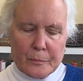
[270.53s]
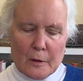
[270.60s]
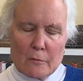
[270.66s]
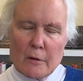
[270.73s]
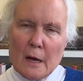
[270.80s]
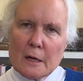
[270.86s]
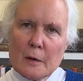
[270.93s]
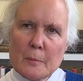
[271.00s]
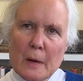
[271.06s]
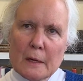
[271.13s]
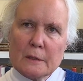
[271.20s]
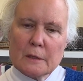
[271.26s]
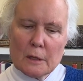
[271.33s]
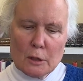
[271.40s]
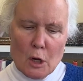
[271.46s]

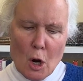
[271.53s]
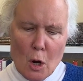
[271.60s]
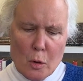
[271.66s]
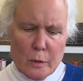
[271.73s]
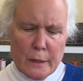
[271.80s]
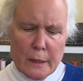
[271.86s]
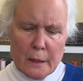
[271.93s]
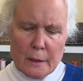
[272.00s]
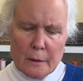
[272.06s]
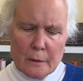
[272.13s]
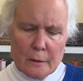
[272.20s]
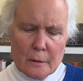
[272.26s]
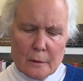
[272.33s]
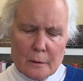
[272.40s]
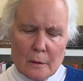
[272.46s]
recommended coding,
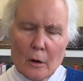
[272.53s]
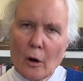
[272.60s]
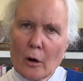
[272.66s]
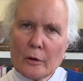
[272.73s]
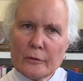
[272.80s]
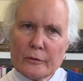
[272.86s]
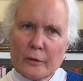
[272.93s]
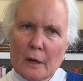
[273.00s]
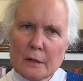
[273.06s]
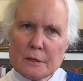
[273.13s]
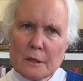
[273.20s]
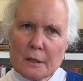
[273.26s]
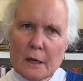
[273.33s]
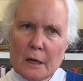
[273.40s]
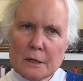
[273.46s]
arts
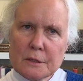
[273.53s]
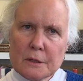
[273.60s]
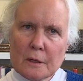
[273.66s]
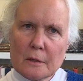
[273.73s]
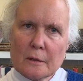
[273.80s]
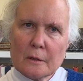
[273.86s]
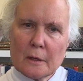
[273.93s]
education,